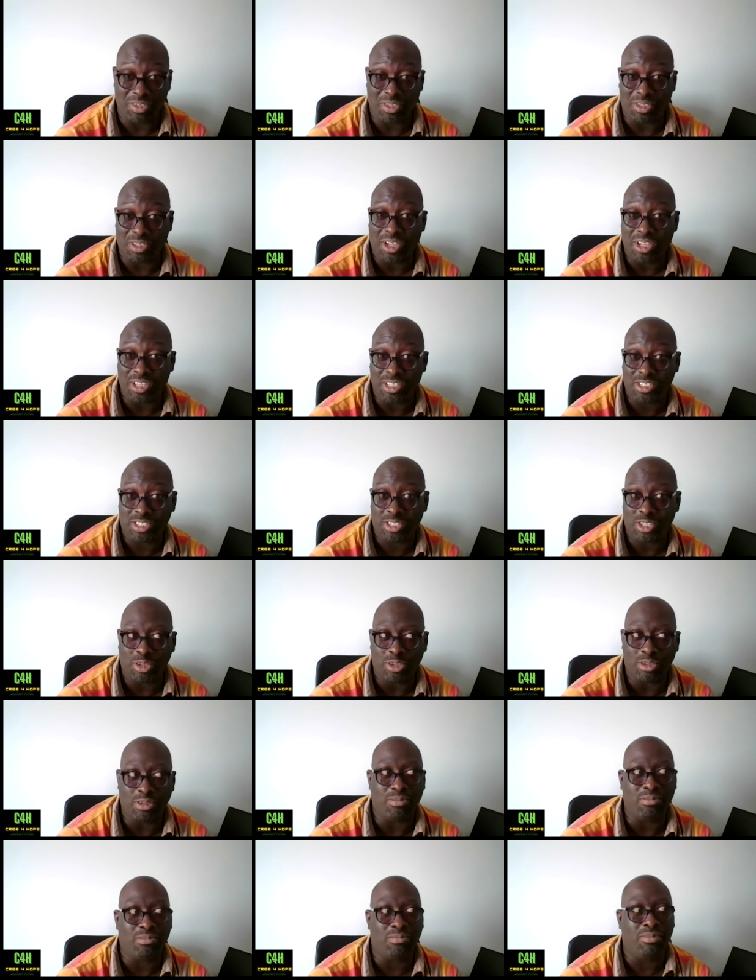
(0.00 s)
for you guys
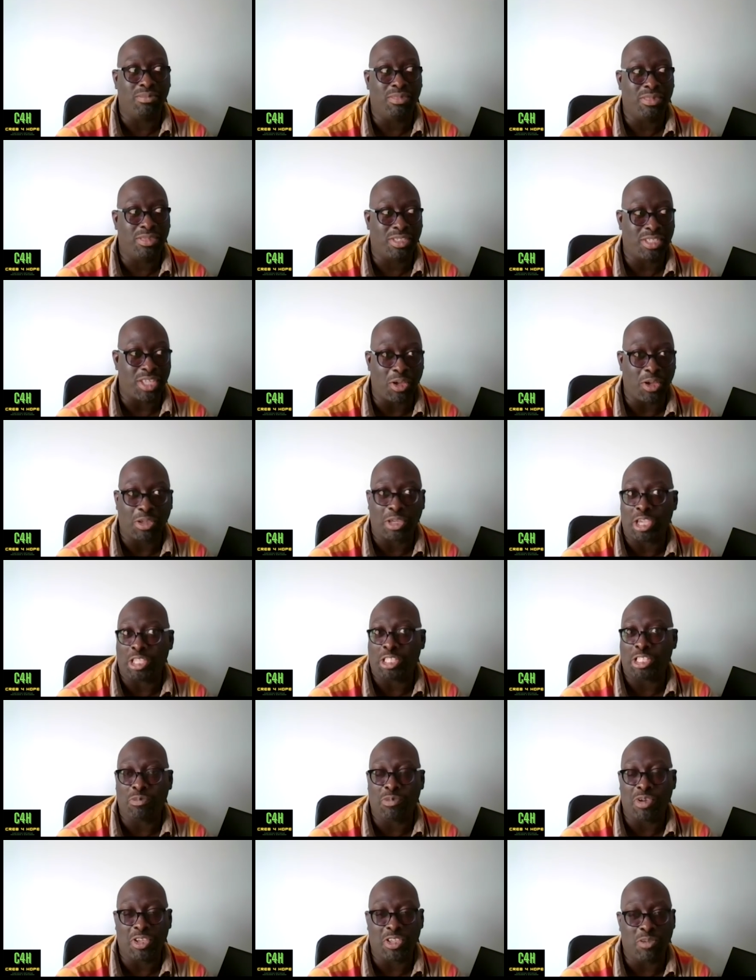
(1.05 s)
to say okay
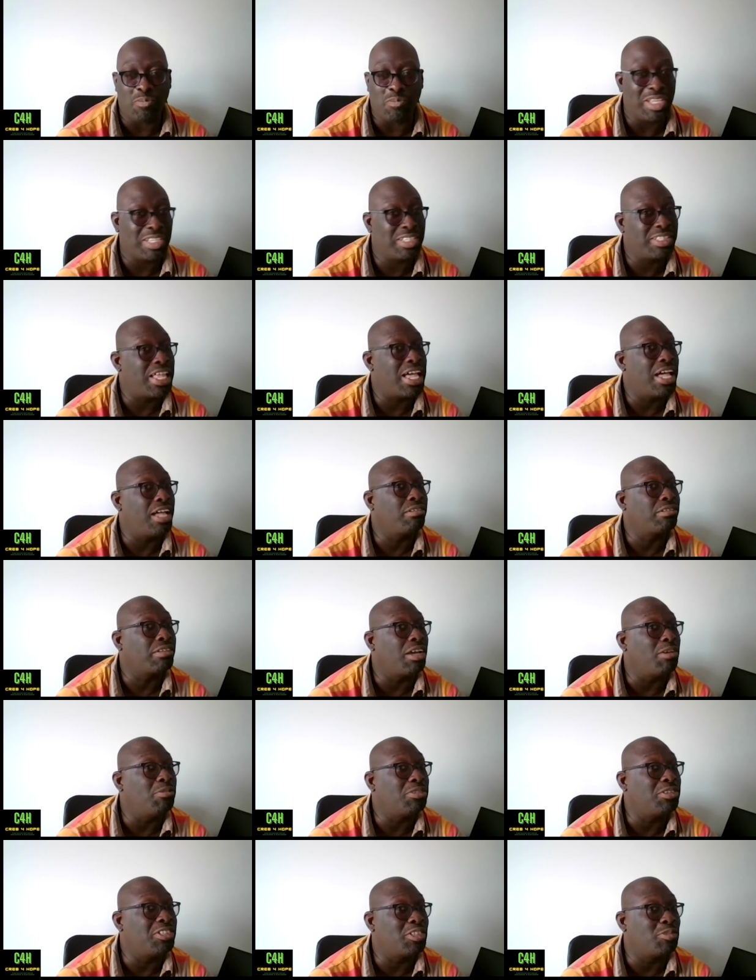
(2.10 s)
you know what you missed
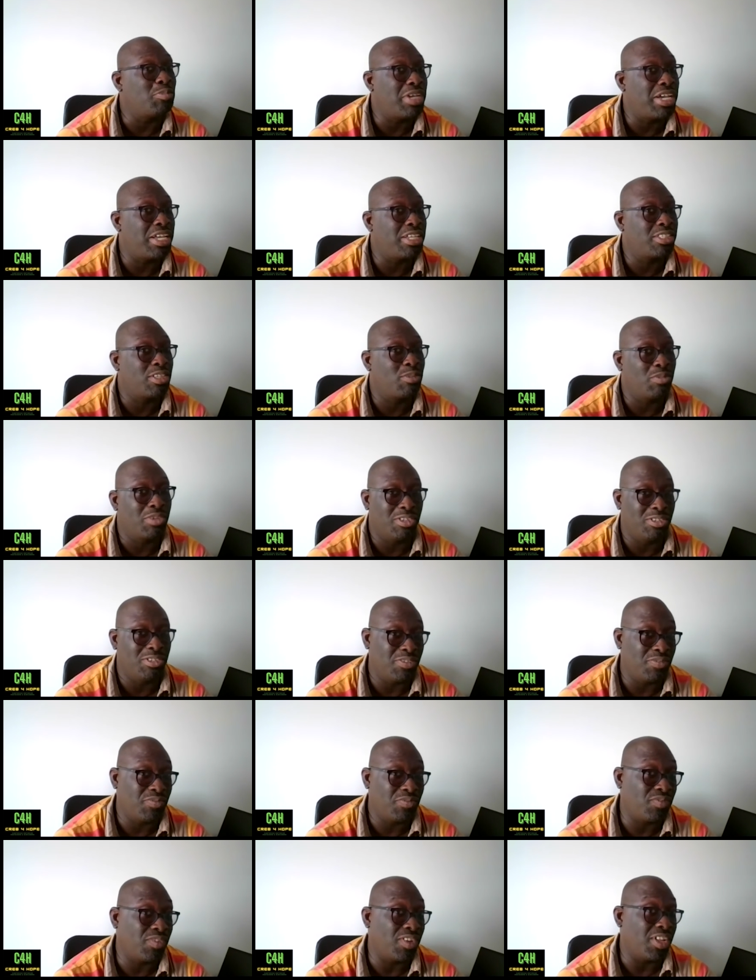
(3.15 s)
out come to japan so we're going
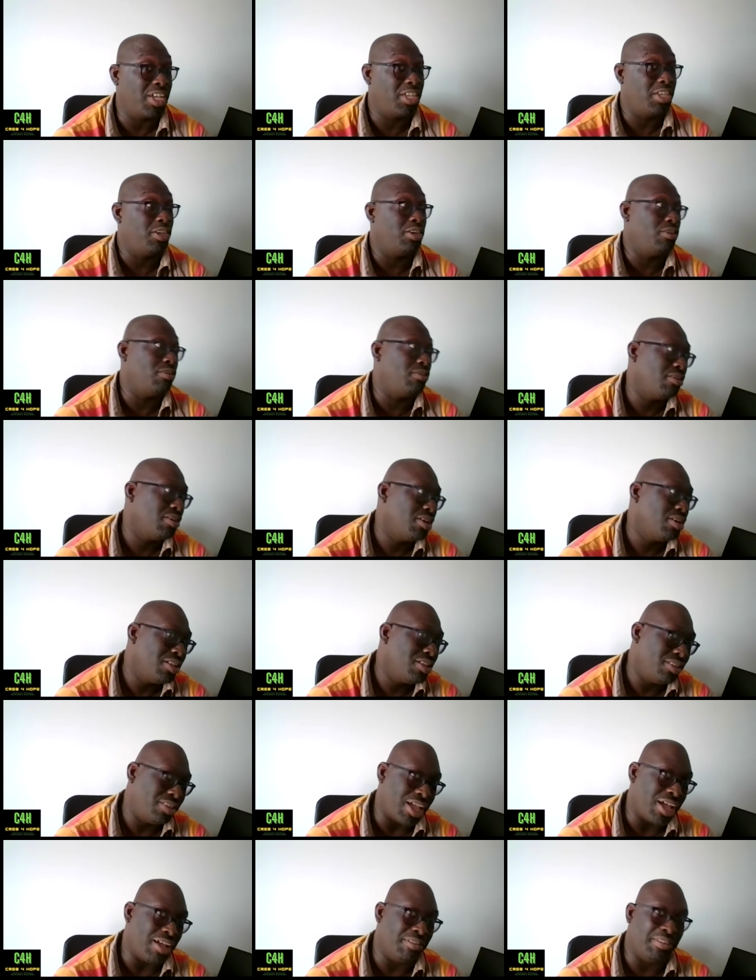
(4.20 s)
to fly you
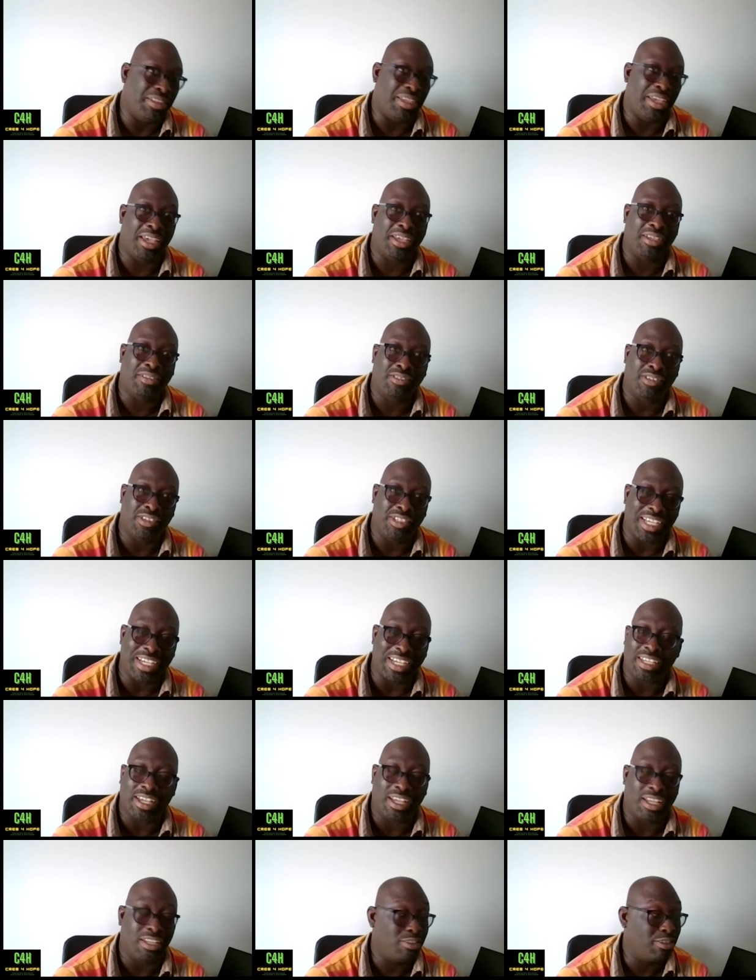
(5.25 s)
down there to
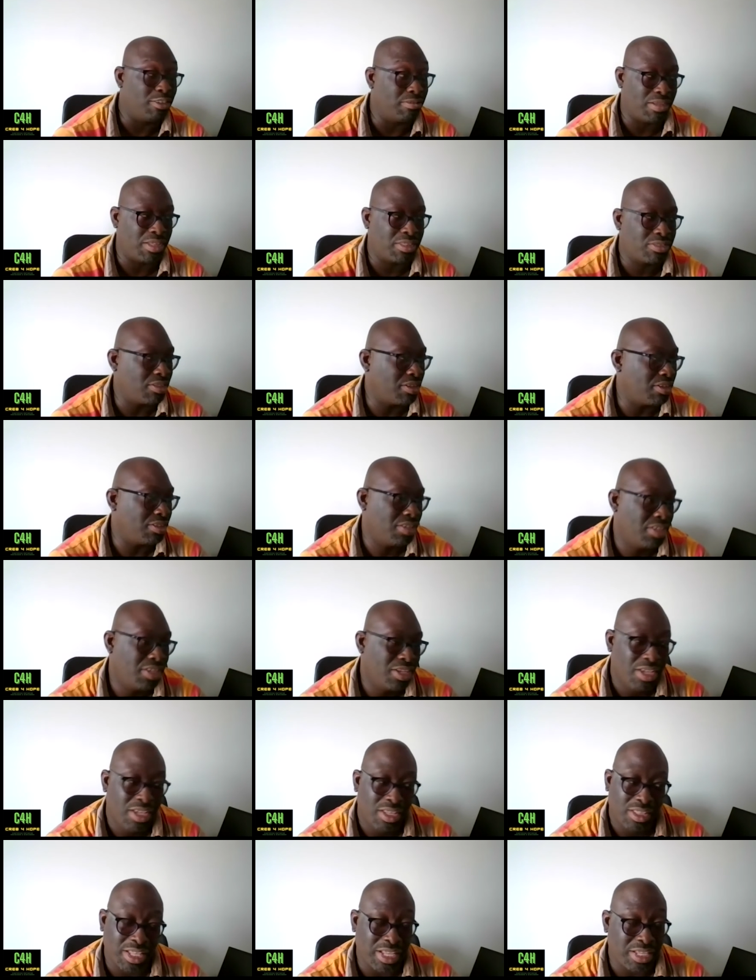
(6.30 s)
check out. I thought
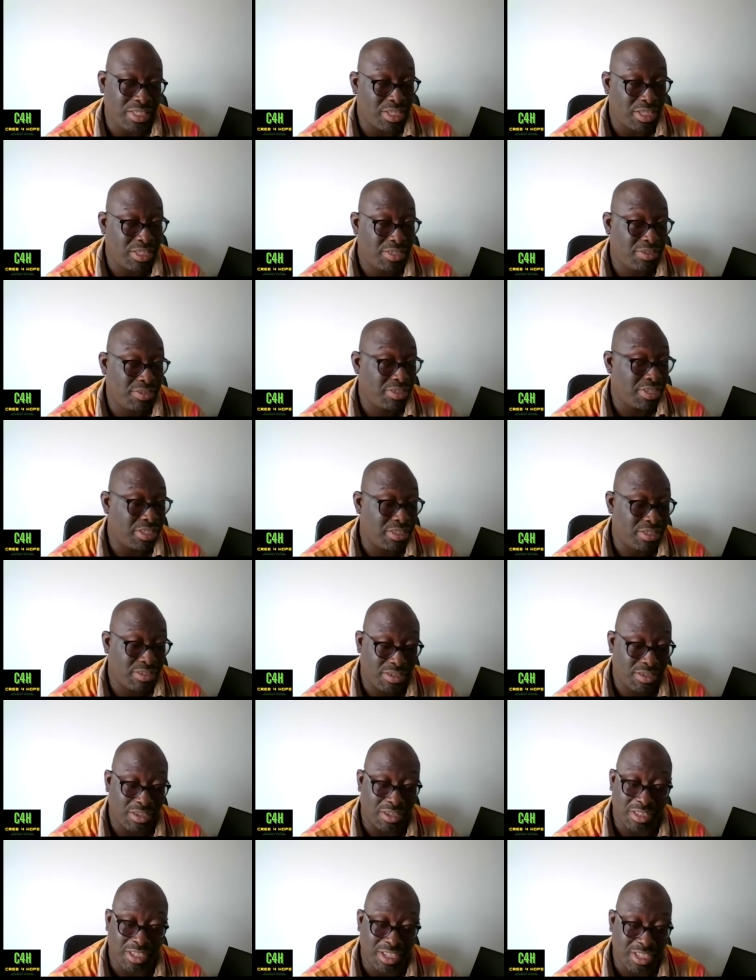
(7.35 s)
that's that's that's
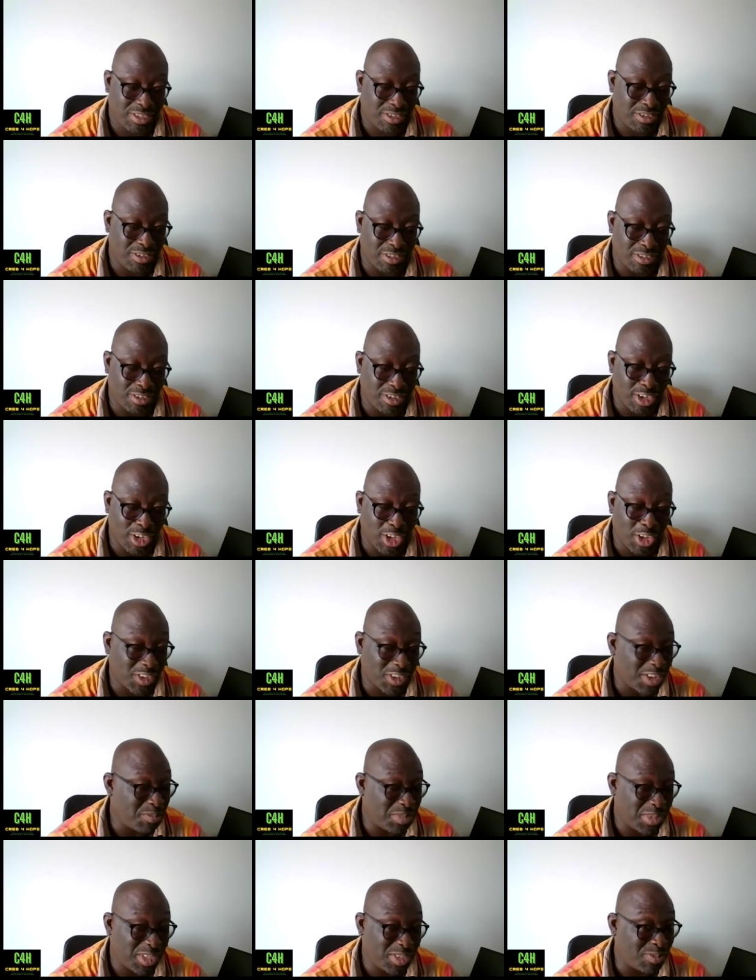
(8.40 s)
good. That's good. Not a lot
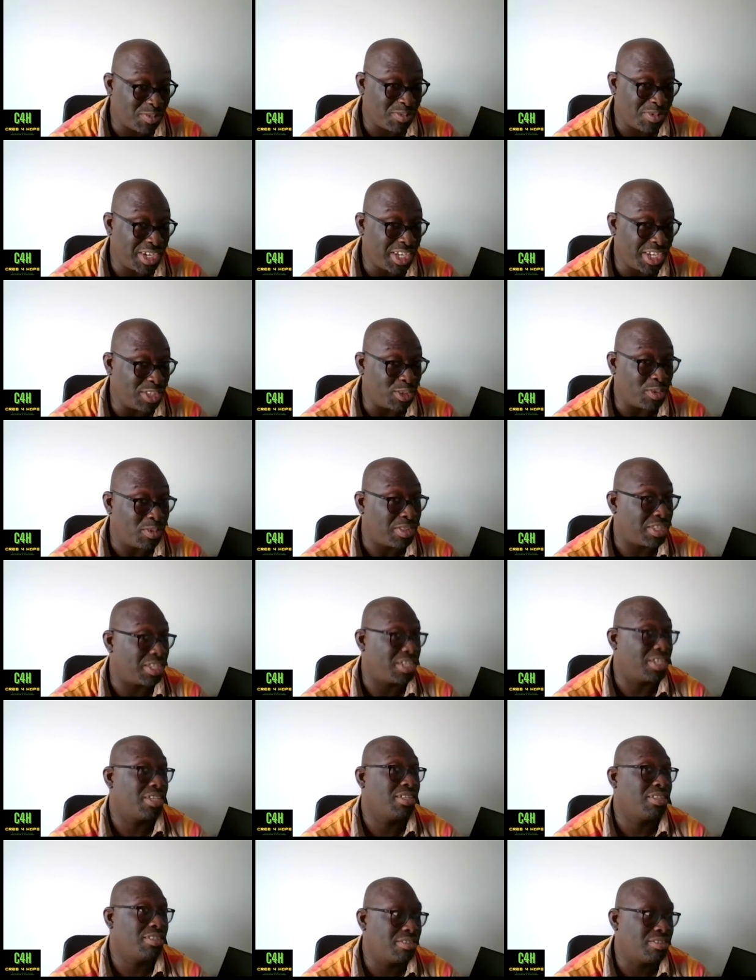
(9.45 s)
of companies who really do
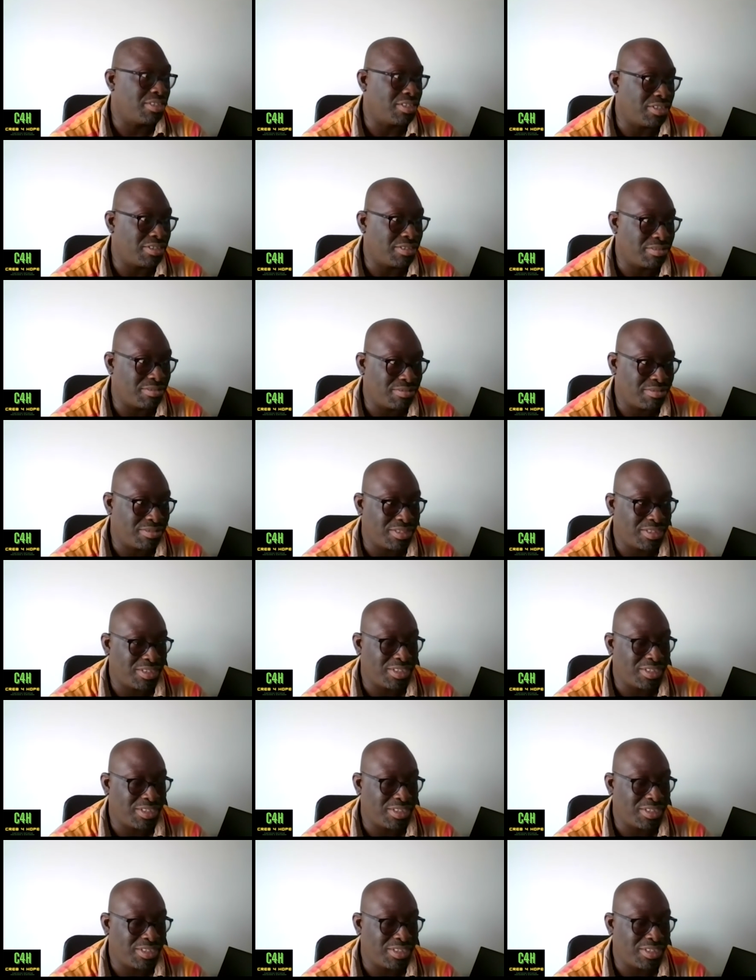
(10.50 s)
that. So